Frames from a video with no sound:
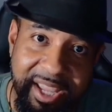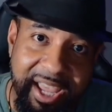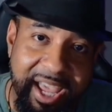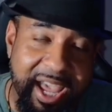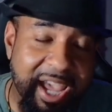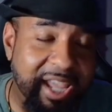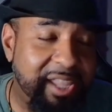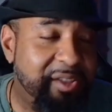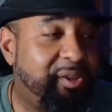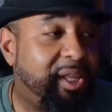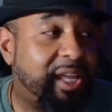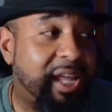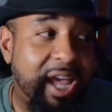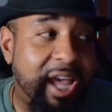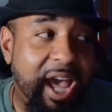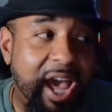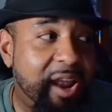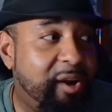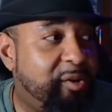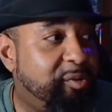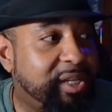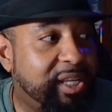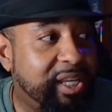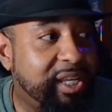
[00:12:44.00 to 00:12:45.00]
And you're like, I
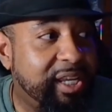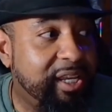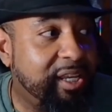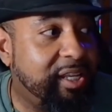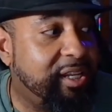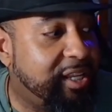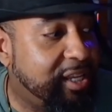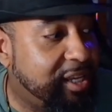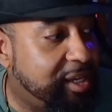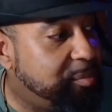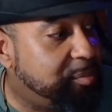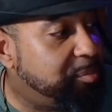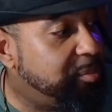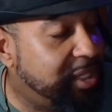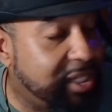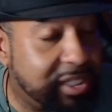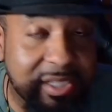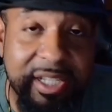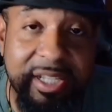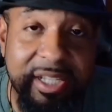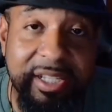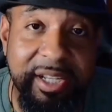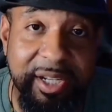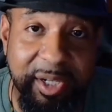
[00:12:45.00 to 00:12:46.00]
don't need him
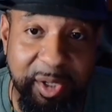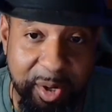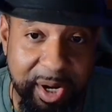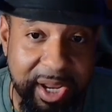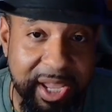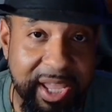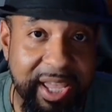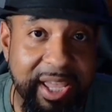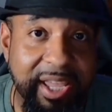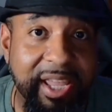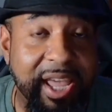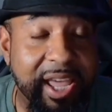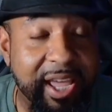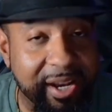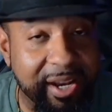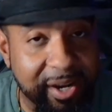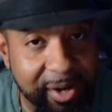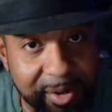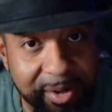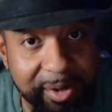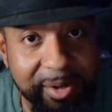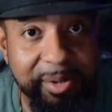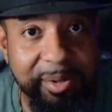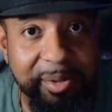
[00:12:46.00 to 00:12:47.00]
listening to Craig and
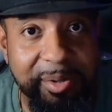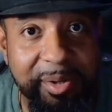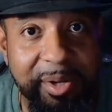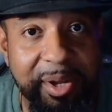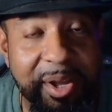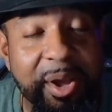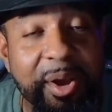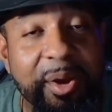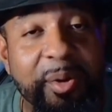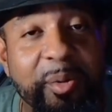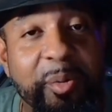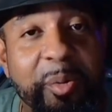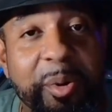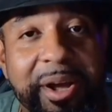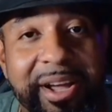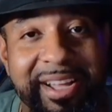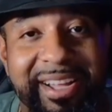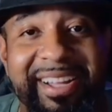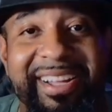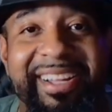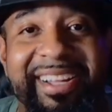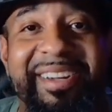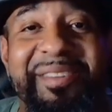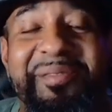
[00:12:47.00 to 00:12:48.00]
Earl.
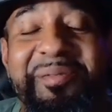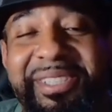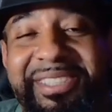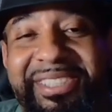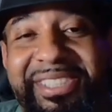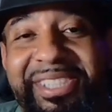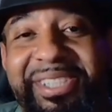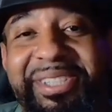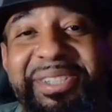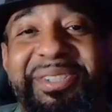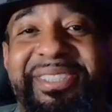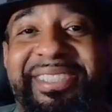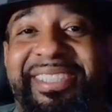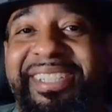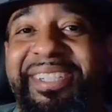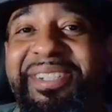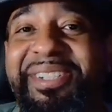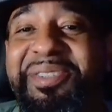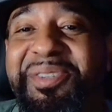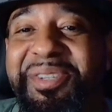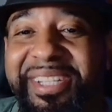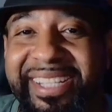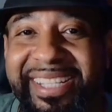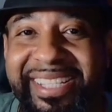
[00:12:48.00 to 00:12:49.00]
What you'll
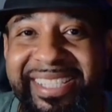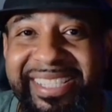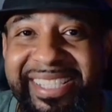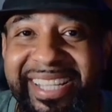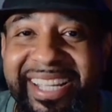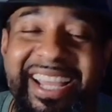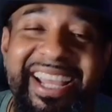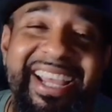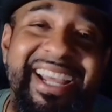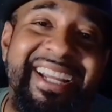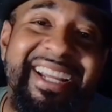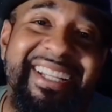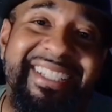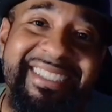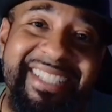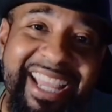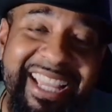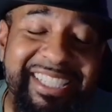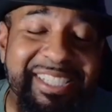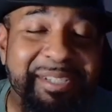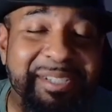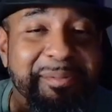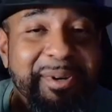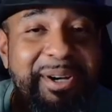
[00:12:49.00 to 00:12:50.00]
do is take
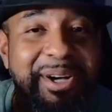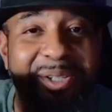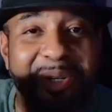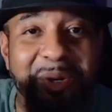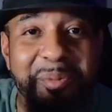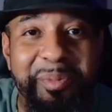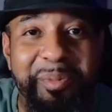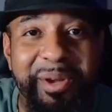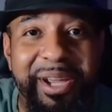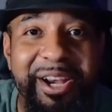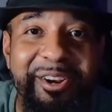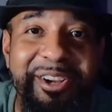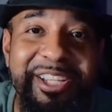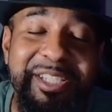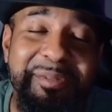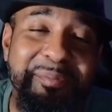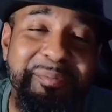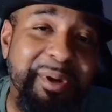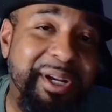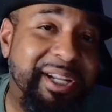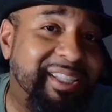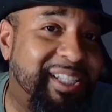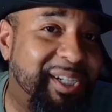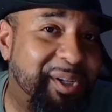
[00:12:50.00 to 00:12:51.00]
some Huckleberry,
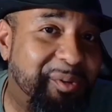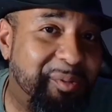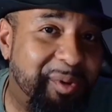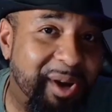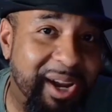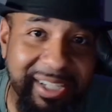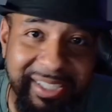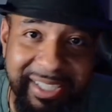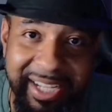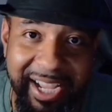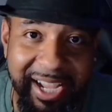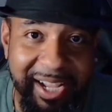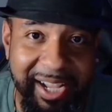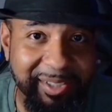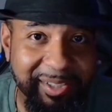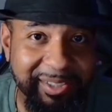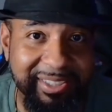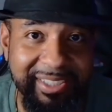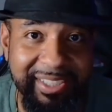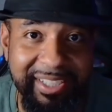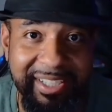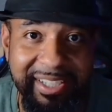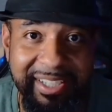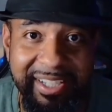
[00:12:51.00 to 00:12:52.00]
sprinkle it around the
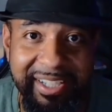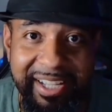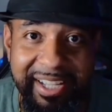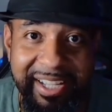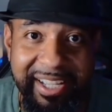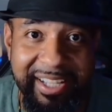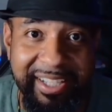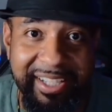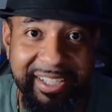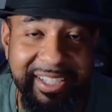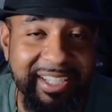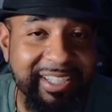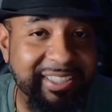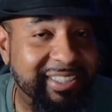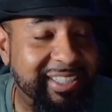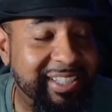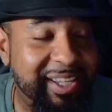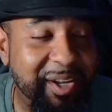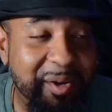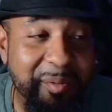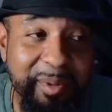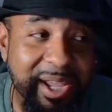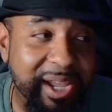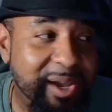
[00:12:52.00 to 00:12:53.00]
house. Listen,
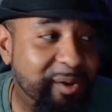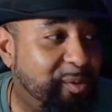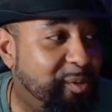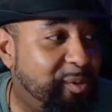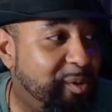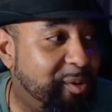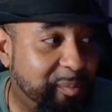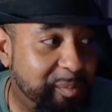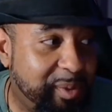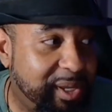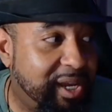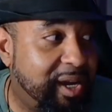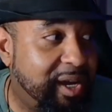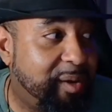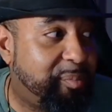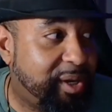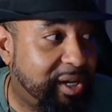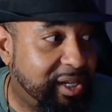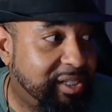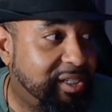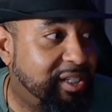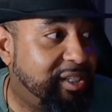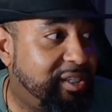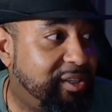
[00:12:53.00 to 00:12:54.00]
your man won't be up
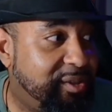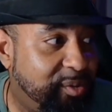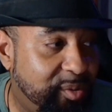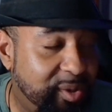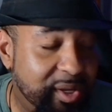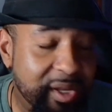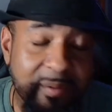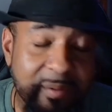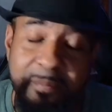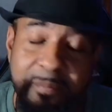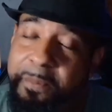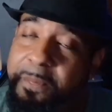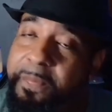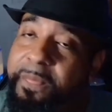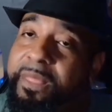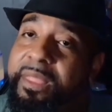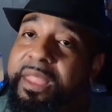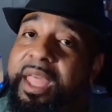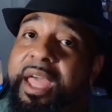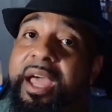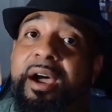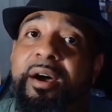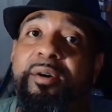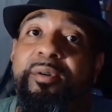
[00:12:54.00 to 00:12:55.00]
under you.
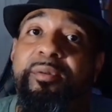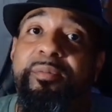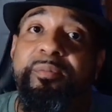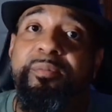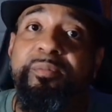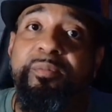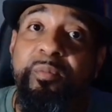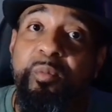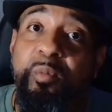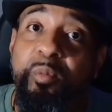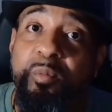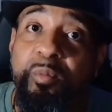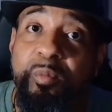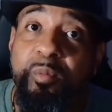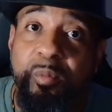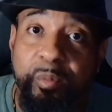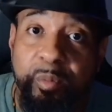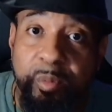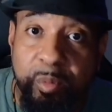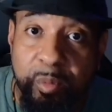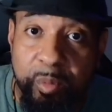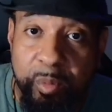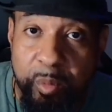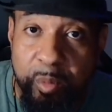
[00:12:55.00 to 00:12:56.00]
Now,
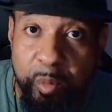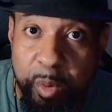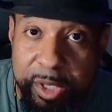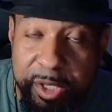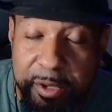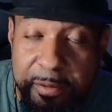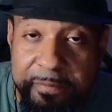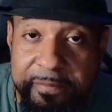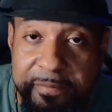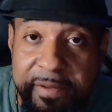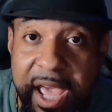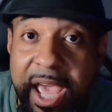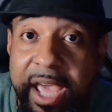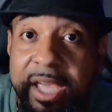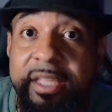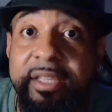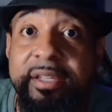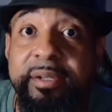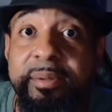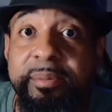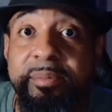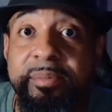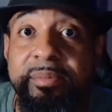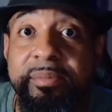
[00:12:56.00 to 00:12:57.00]
when you
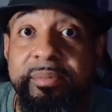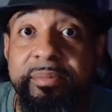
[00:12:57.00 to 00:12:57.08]
vacuum,